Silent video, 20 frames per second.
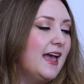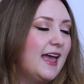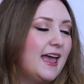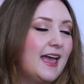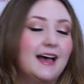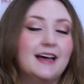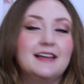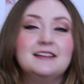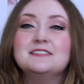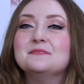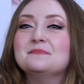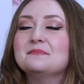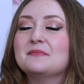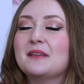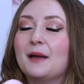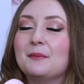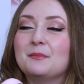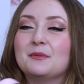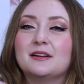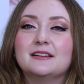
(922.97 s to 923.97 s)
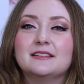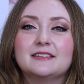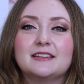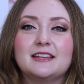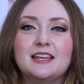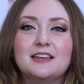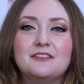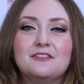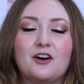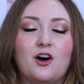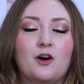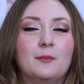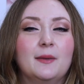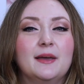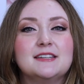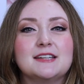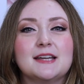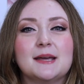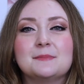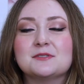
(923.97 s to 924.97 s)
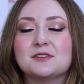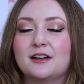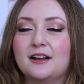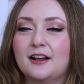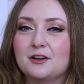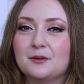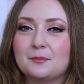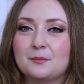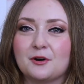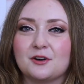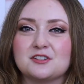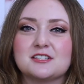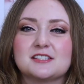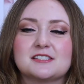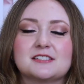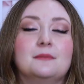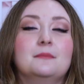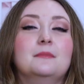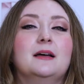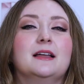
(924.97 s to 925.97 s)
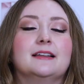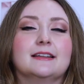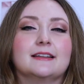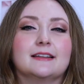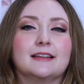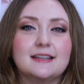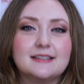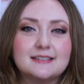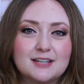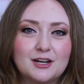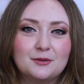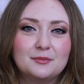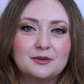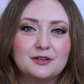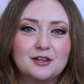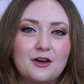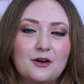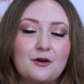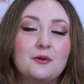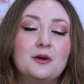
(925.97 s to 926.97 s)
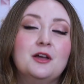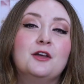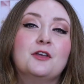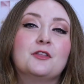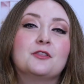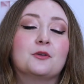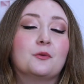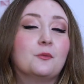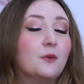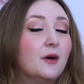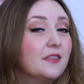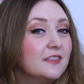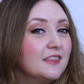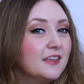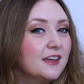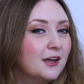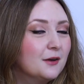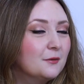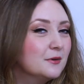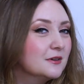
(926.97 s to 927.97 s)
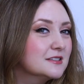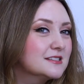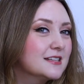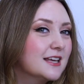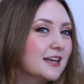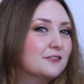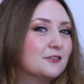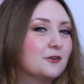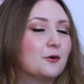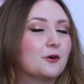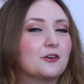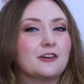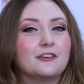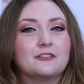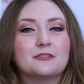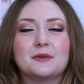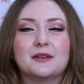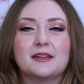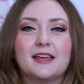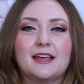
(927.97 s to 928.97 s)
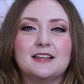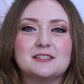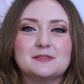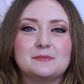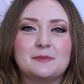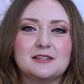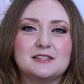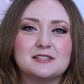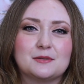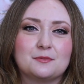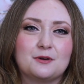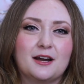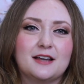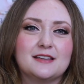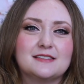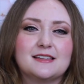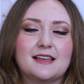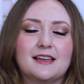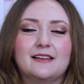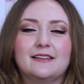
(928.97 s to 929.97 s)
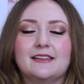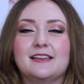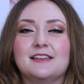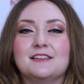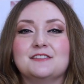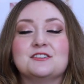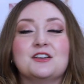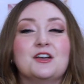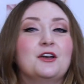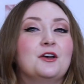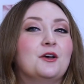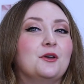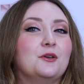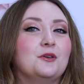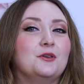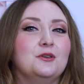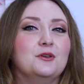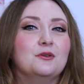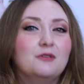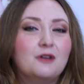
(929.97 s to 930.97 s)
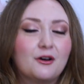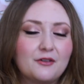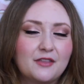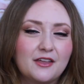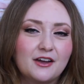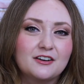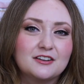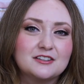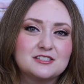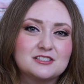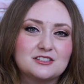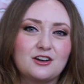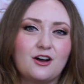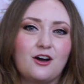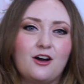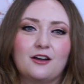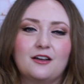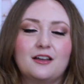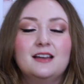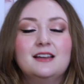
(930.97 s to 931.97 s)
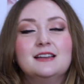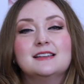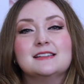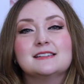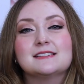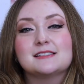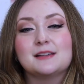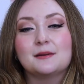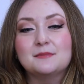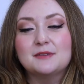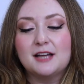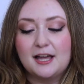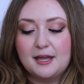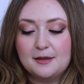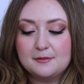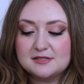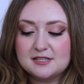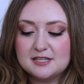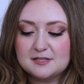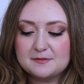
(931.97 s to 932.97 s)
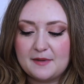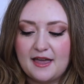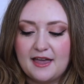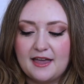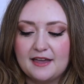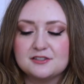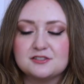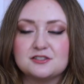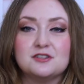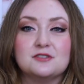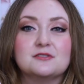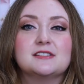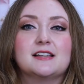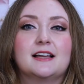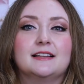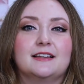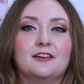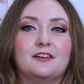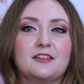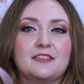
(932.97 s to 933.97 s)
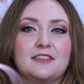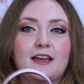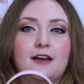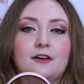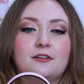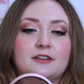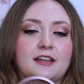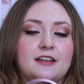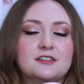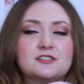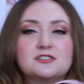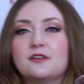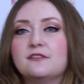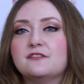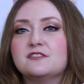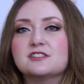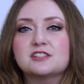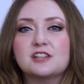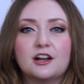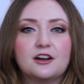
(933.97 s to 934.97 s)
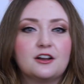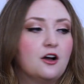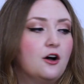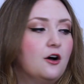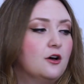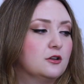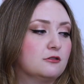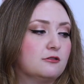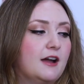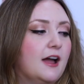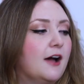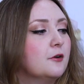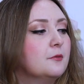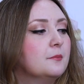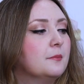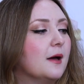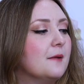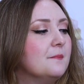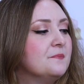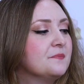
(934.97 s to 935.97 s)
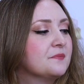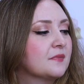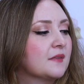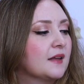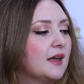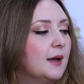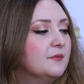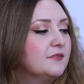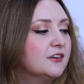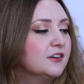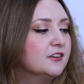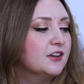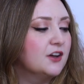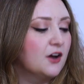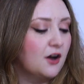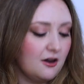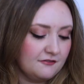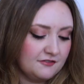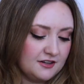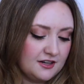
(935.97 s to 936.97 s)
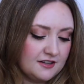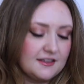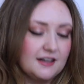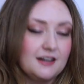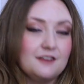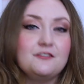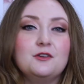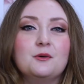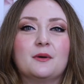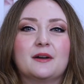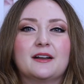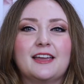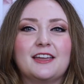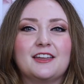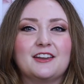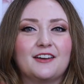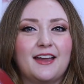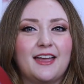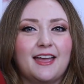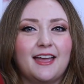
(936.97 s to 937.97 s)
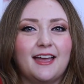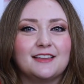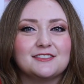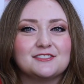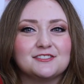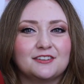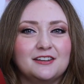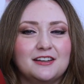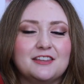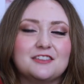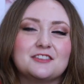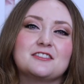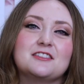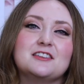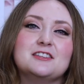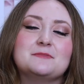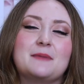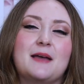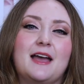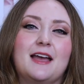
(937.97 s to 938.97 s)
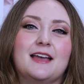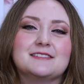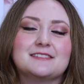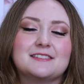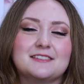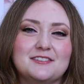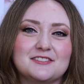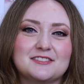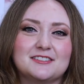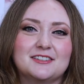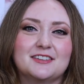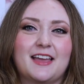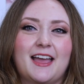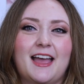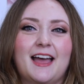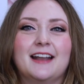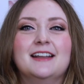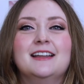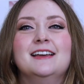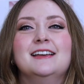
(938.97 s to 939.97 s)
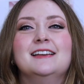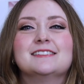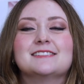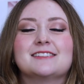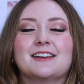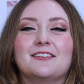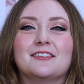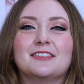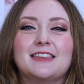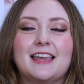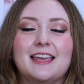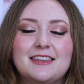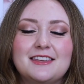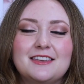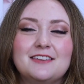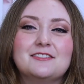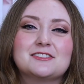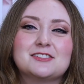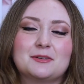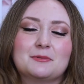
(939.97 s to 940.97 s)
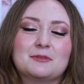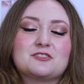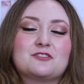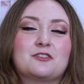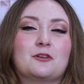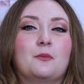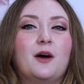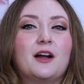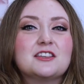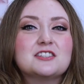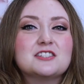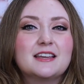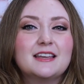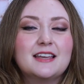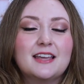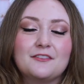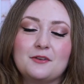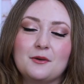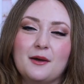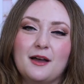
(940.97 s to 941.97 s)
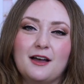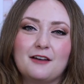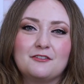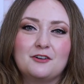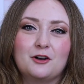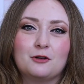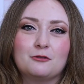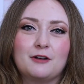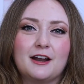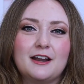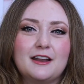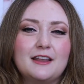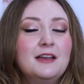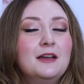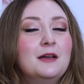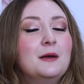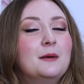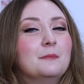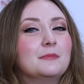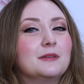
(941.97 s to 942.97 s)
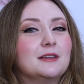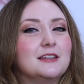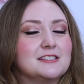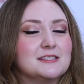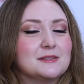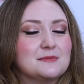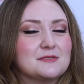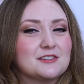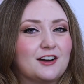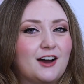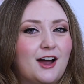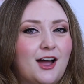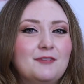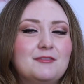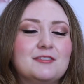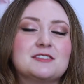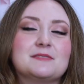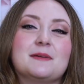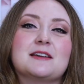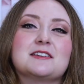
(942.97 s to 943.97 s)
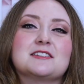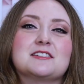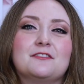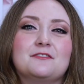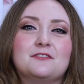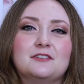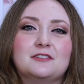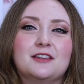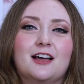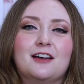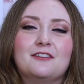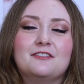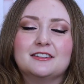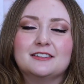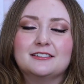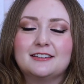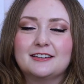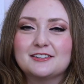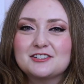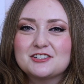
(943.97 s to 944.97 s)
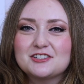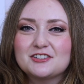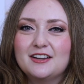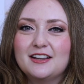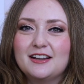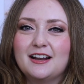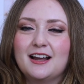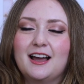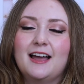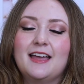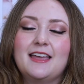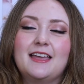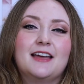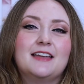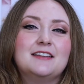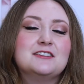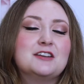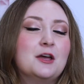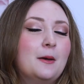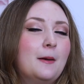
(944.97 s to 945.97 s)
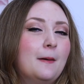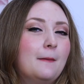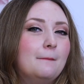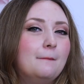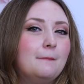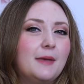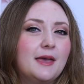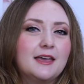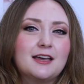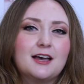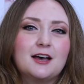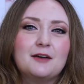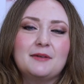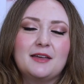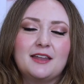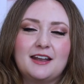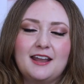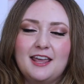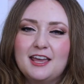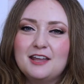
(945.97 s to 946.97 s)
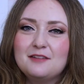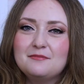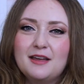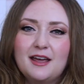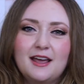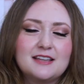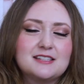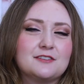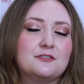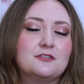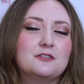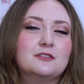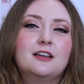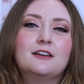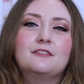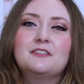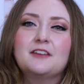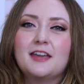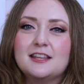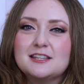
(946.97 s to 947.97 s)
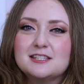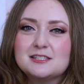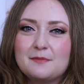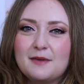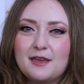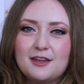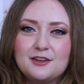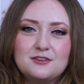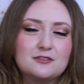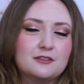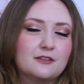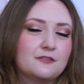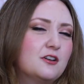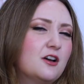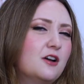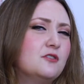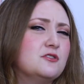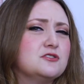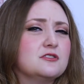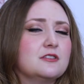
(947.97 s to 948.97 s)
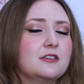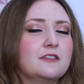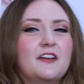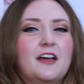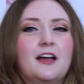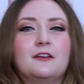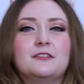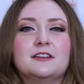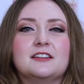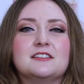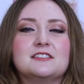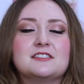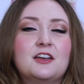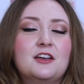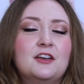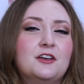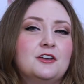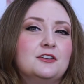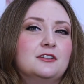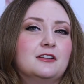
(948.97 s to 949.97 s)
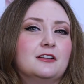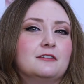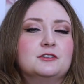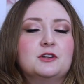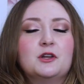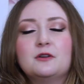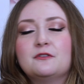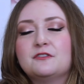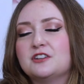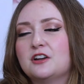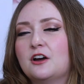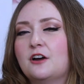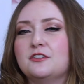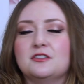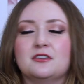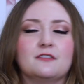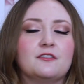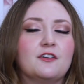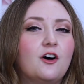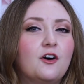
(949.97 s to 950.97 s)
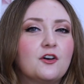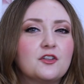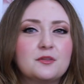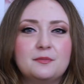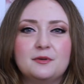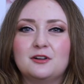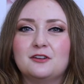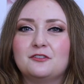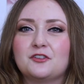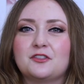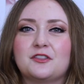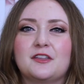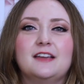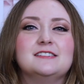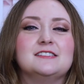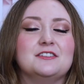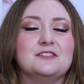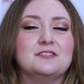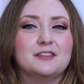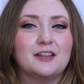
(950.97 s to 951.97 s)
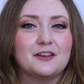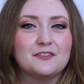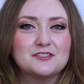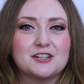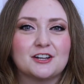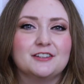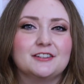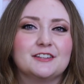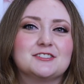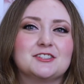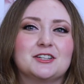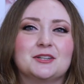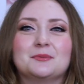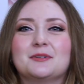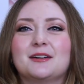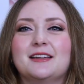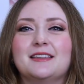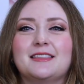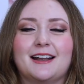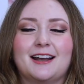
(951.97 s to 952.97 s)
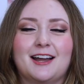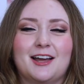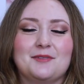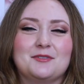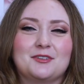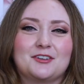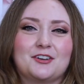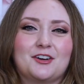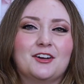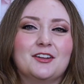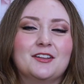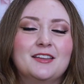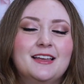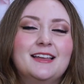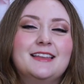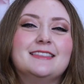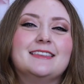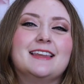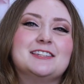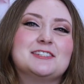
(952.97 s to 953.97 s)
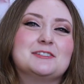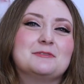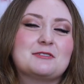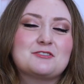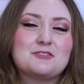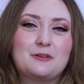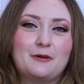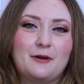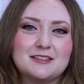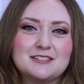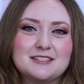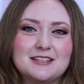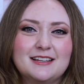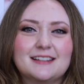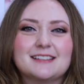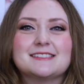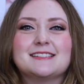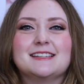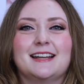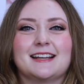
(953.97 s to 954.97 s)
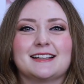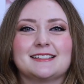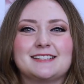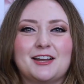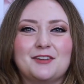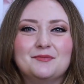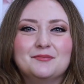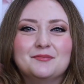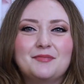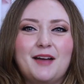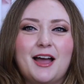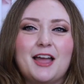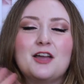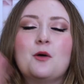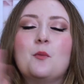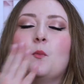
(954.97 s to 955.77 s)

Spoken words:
And I'm gonna leave all my tips on how to purchase them linked down below. The one thing I will say for ordering from the Kate Spade surprise sale is, you know they're in stock. Sometimes these bags do sell out at the outlet, so you've just gotta call around, but I'm fairly confident that if you want to get your hands on either of these bags, you still can. So thank you so much for watching. If you haven't already, please subscribe, especially if you love luxury and high-end makeup and handbags. If you love Kate Spade, you love Coach, you love outlets, you love Louis Vuitton, you love all the beautiful things, and you love Charlotte Tilbury, then I'm your girl. Thanks so much for watching. I'll see you next time. Bye.